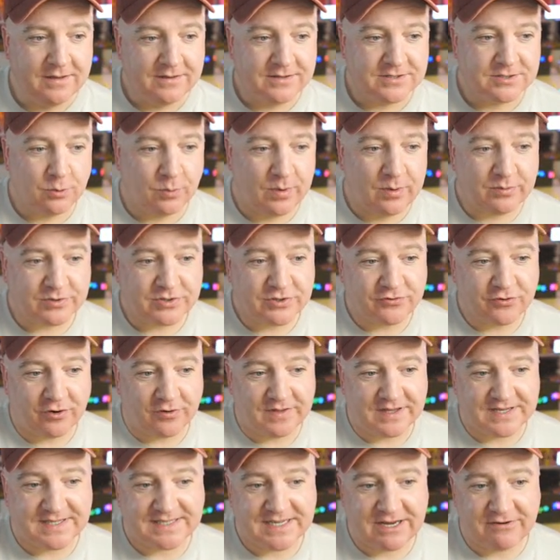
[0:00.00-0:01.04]
So we want to
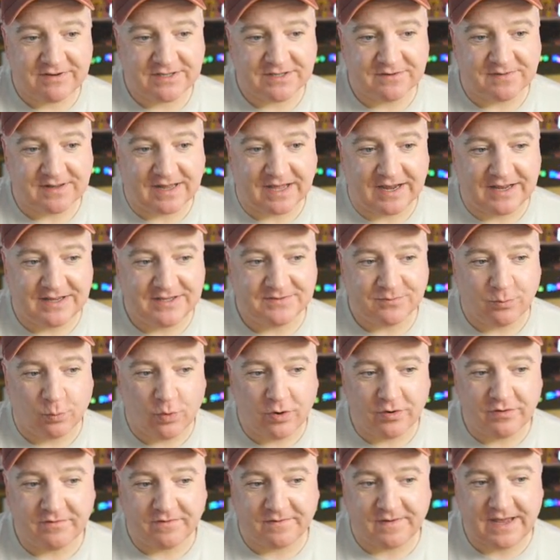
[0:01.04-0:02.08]
draw this series of lines,
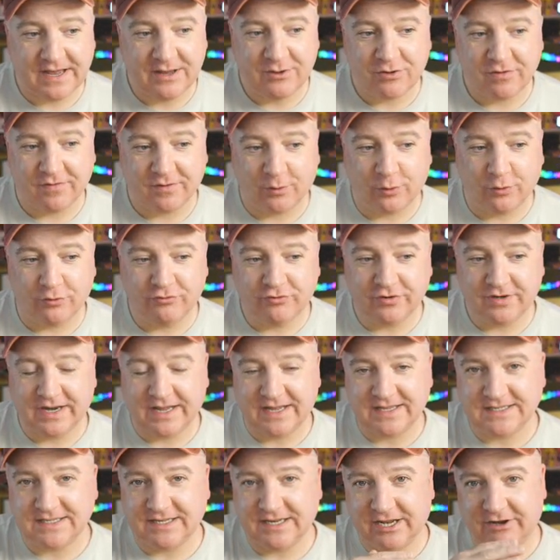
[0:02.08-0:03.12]
one for each of the
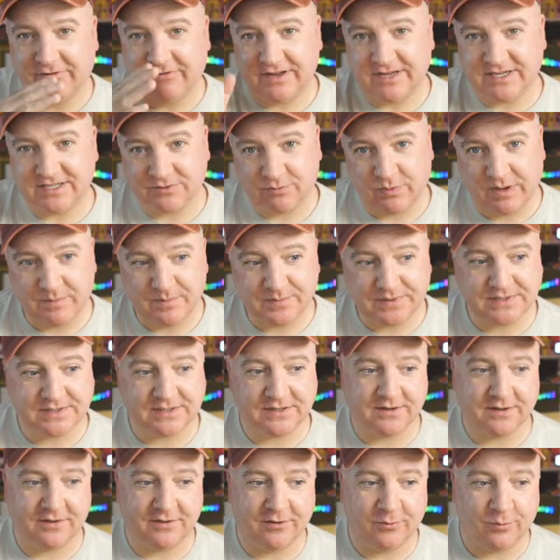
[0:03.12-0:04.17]
180 degree
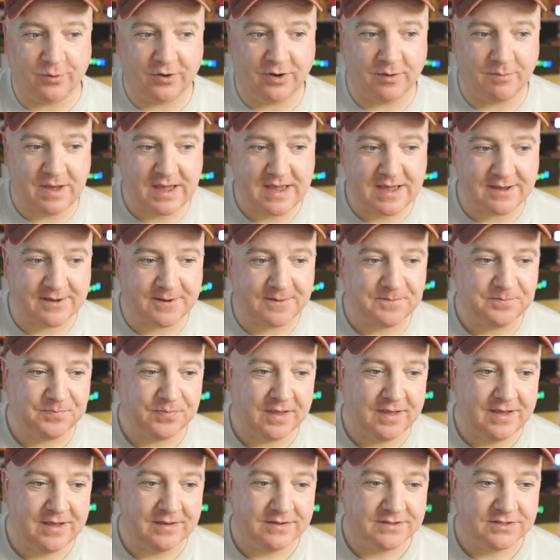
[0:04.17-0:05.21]
sweeps that we're going to make.
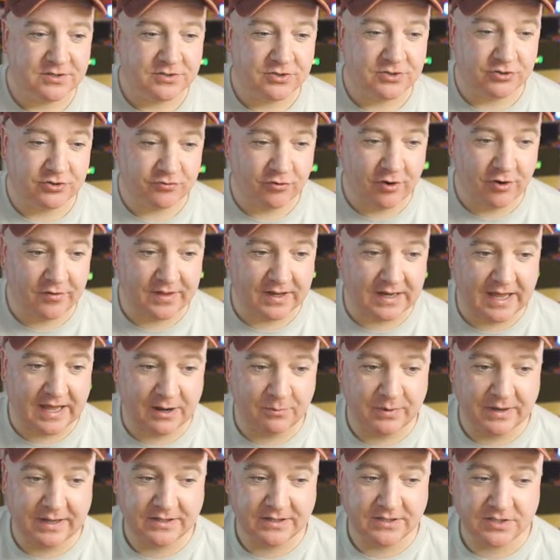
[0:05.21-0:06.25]
So to draw the
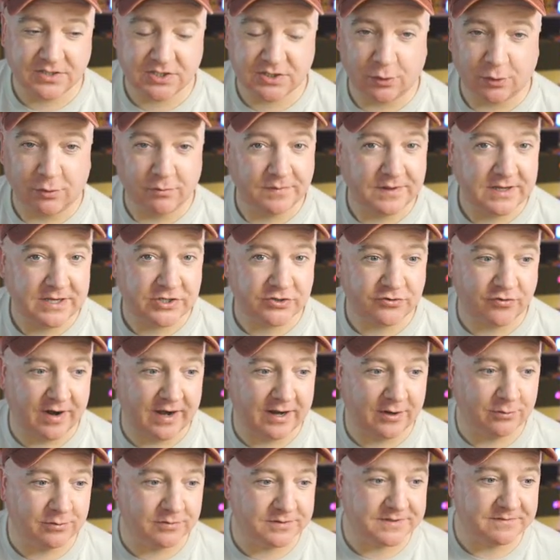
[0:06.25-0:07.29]
line, we need to solve these
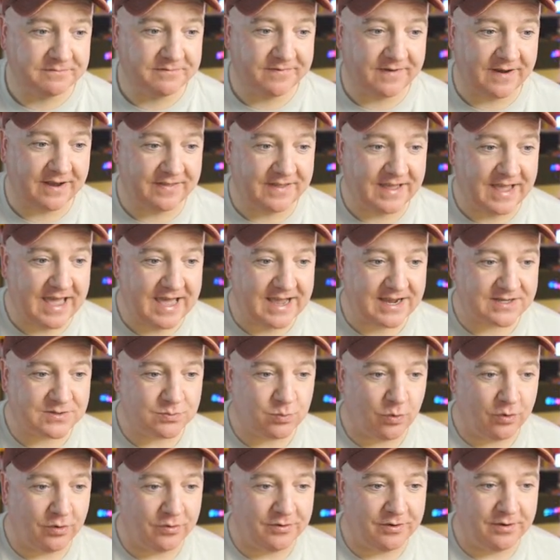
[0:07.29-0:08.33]
triangles and find the
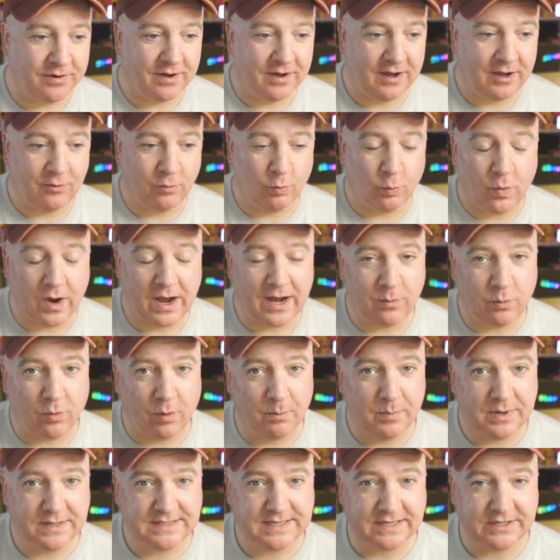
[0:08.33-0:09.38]
x1 and
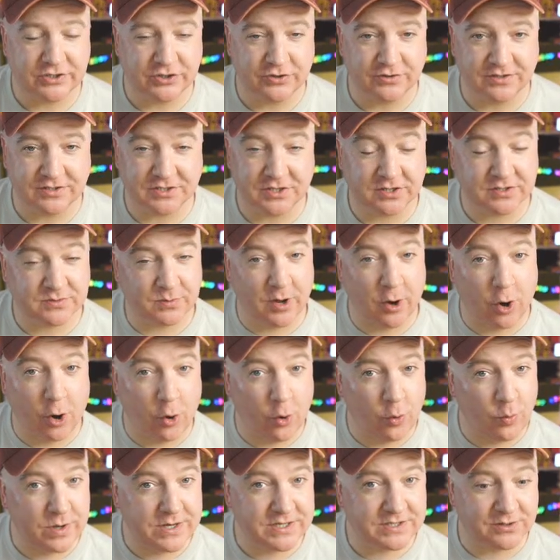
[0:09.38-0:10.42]
y1 positions because we
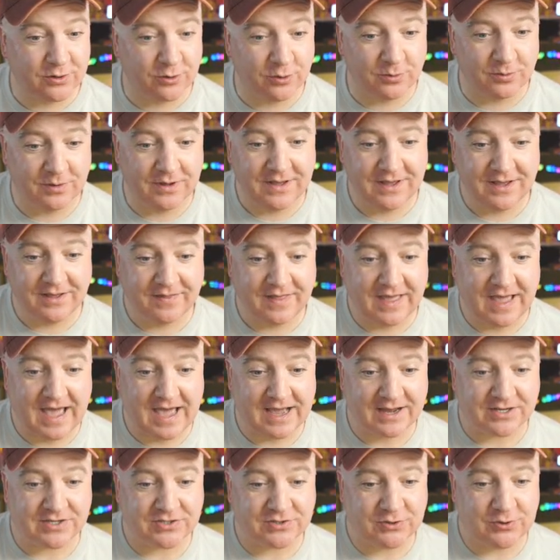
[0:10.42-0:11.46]
always know the
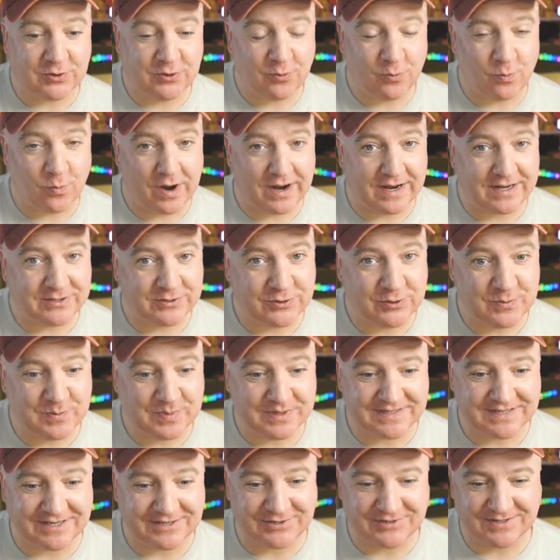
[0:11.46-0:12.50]
x2 and y2
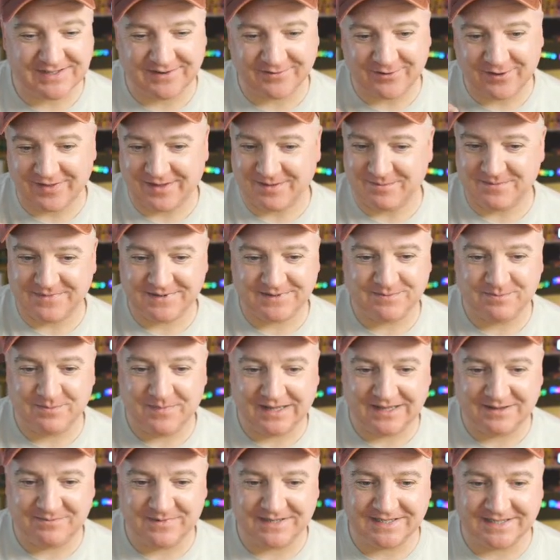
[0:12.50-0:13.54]
positions. I've got that
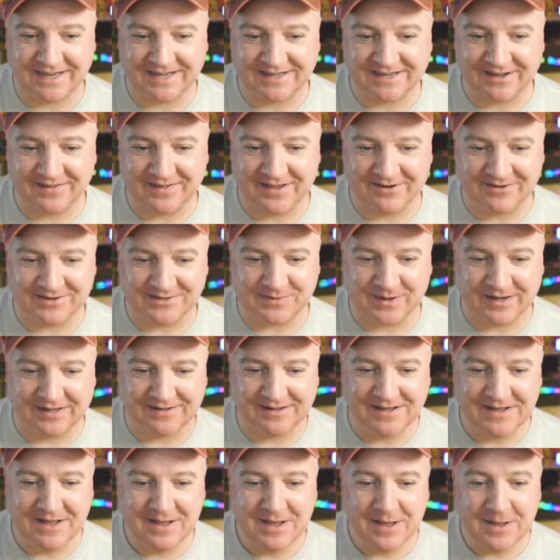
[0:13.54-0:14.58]
spelling mistake down there as
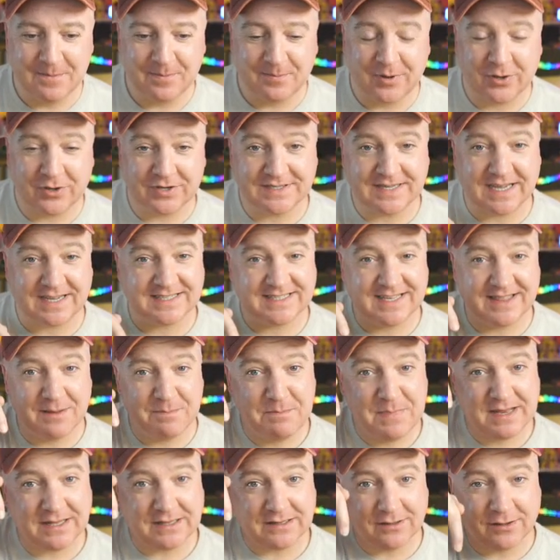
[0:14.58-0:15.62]
well because that's in
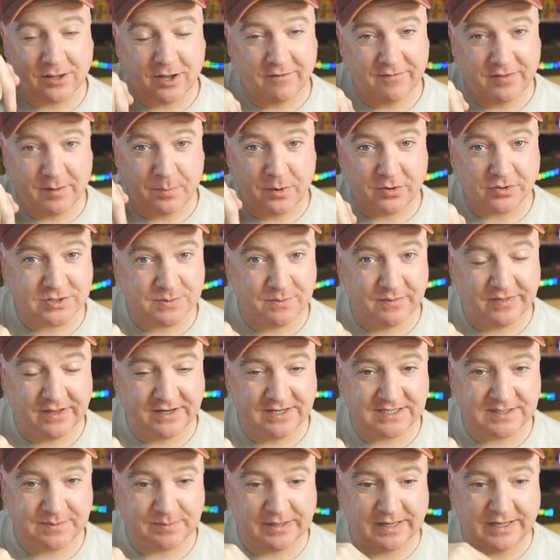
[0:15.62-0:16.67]
the middle of the bottom of
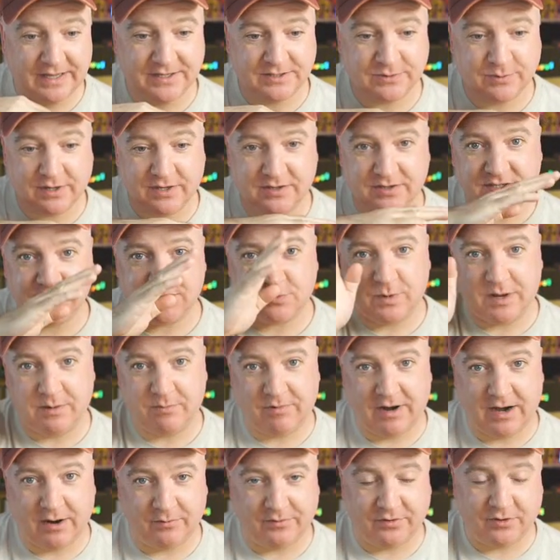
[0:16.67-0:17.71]
the display so it can
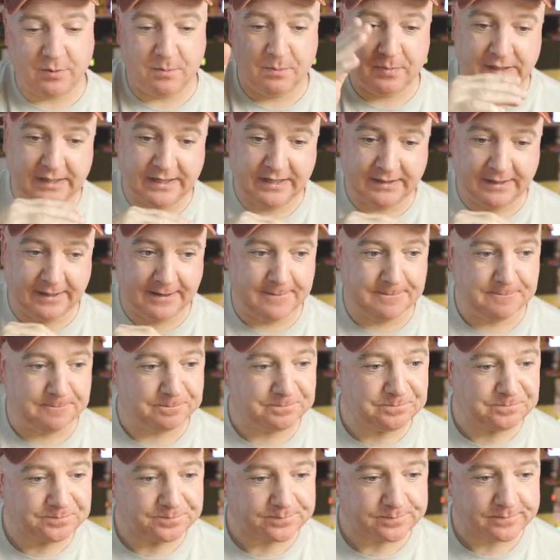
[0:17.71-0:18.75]
sweep round completely.
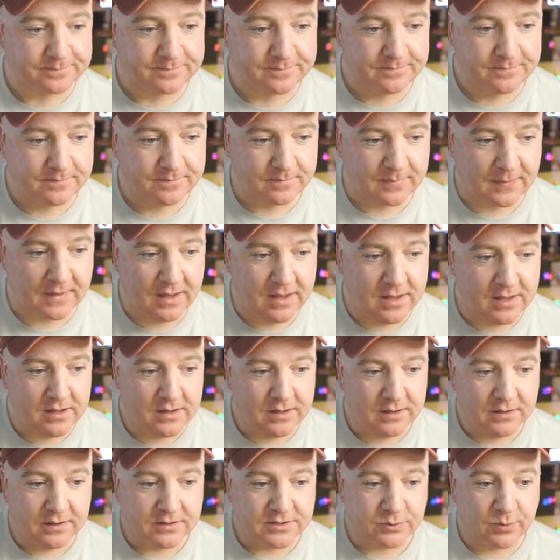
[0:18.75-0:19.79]

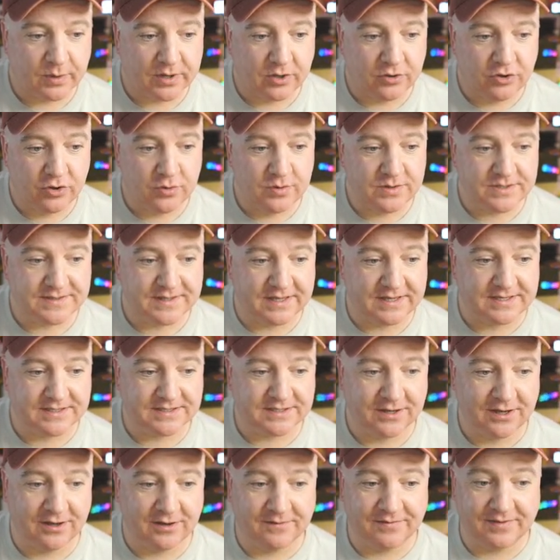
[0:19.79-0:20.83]
So we can use
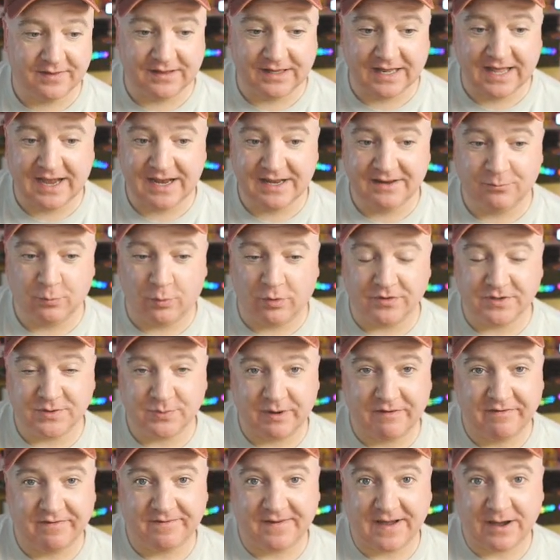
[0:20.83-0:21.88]
this uh, line
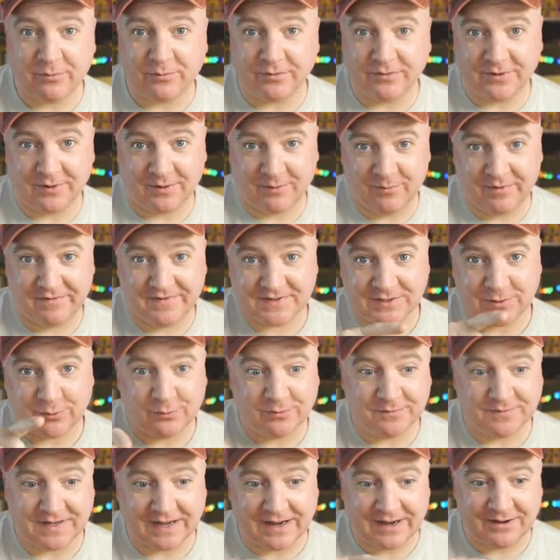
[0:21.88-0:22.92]
once we've found and we've
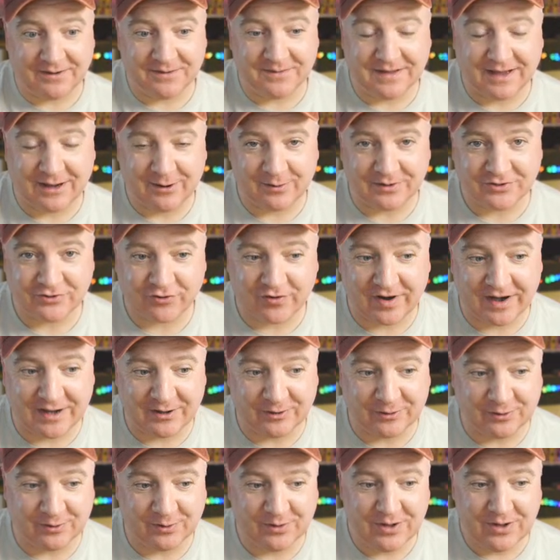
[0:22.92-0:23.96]
solved our, our
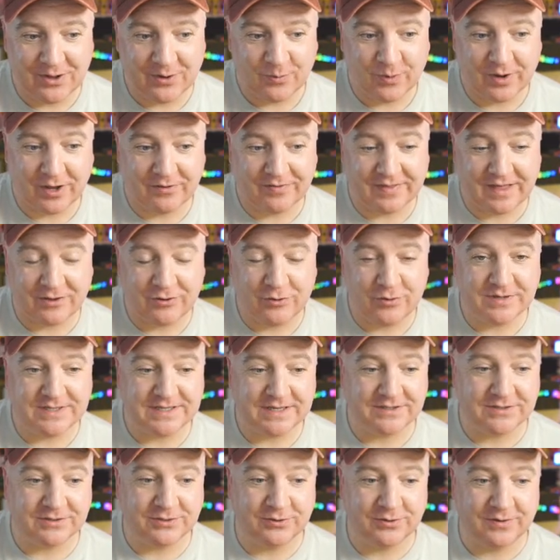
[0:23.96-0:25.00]
triangle, we can then
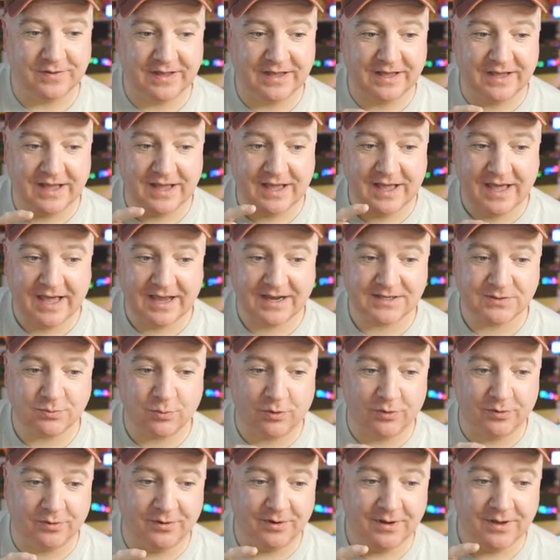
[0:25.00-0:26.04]
use it to do the
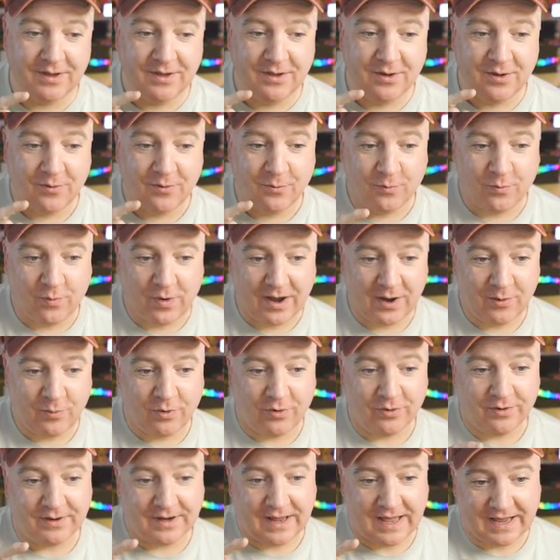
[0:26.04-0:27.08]
x1,
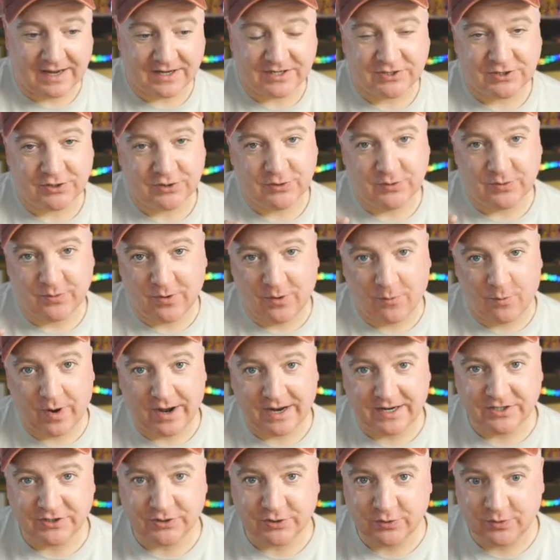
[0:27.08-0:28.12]
y1, x2,
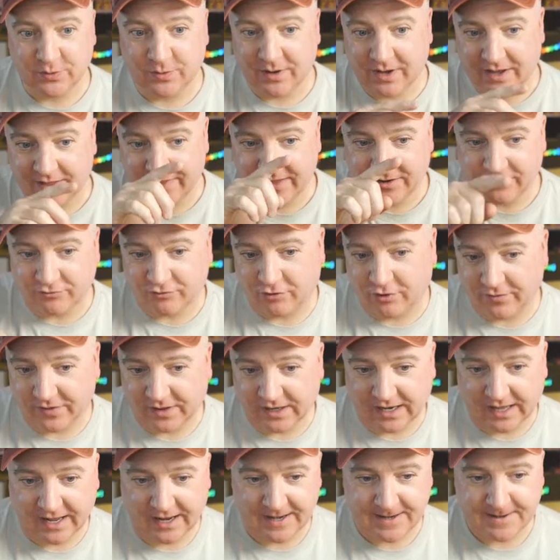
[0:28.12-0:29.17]
y2, and then draw
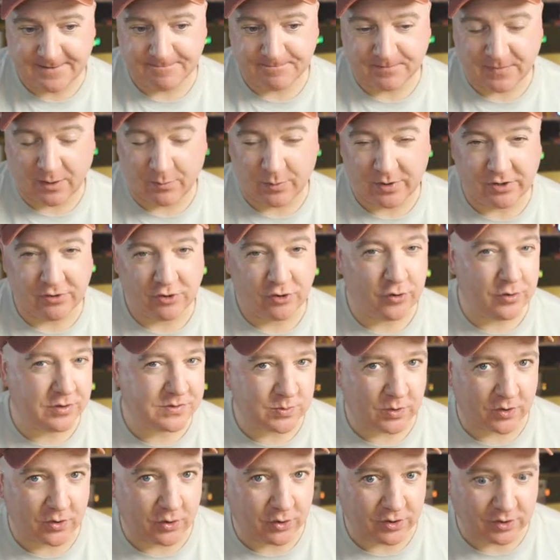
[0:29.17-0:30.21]
the line. And we can
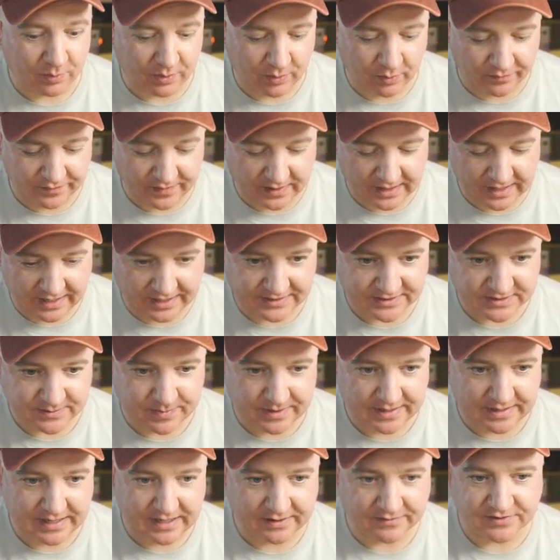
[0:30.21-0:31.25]
choose what colour we want the line to
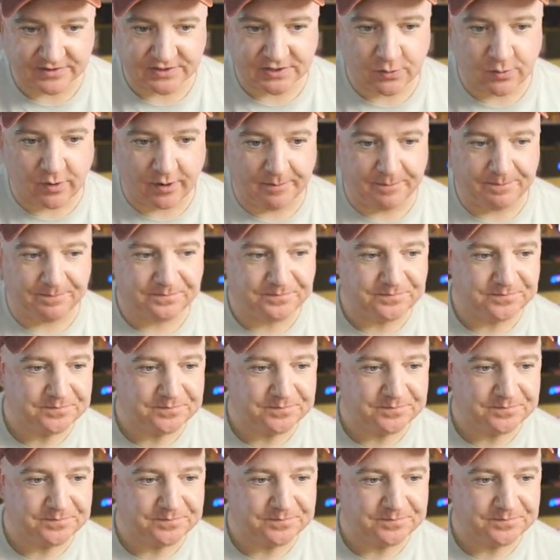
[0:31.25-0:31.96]
be and so on.